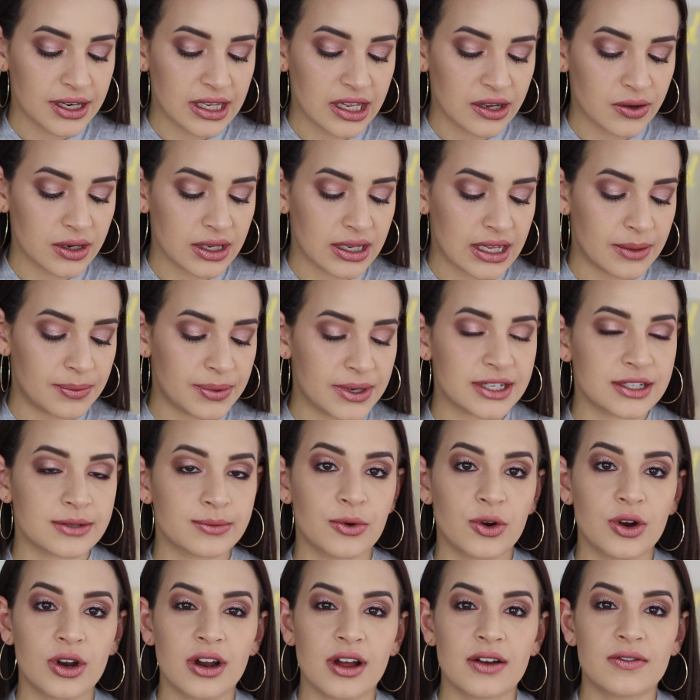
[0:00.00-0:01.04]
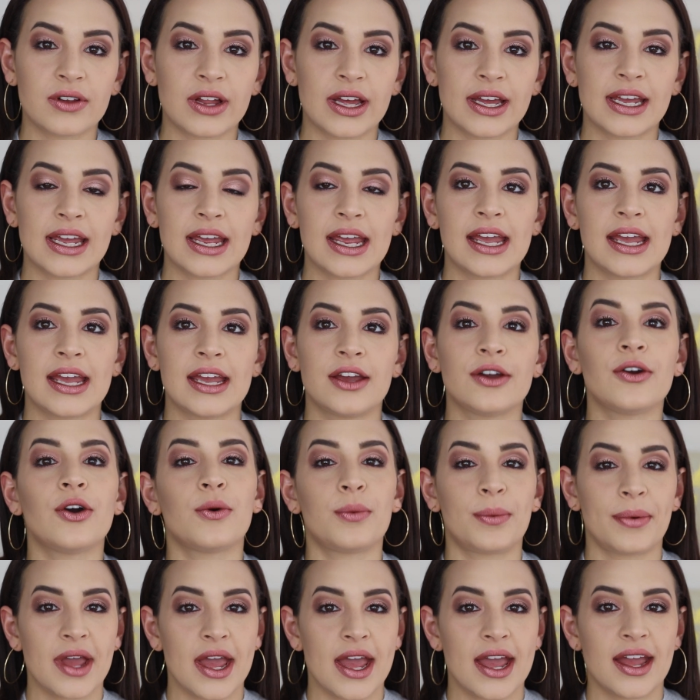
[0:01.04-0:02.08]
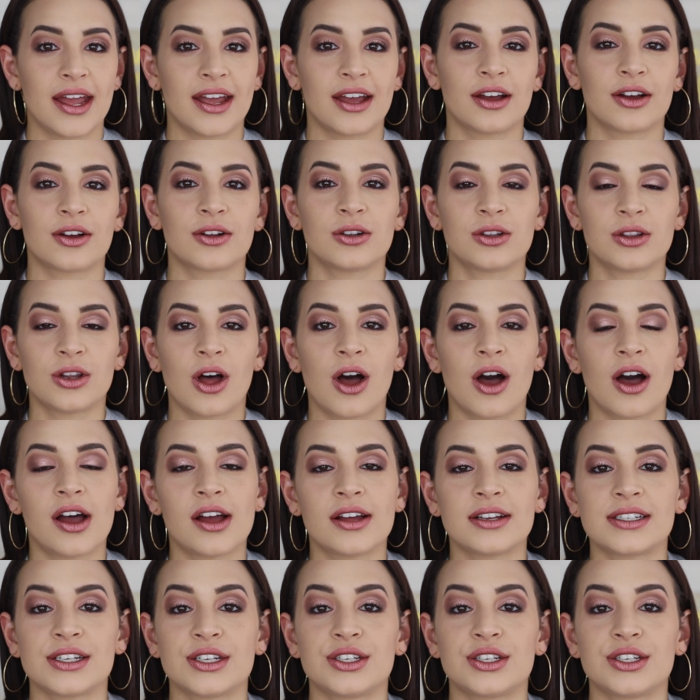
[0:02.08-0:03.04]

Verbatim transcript: Liquid Lip is more of like a opaque gloss.